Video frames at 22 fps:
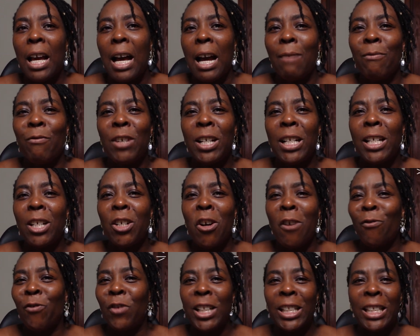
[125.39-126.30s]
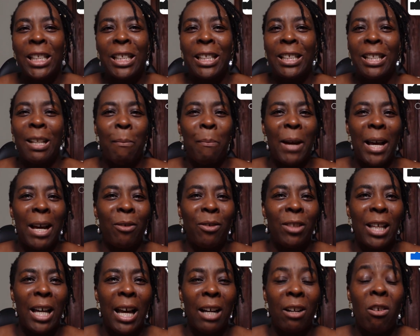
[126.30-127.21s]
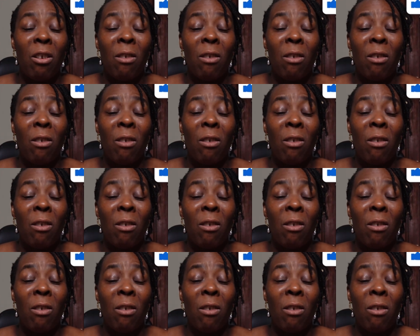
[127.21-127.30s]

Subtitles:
And really, conflict isn't about that.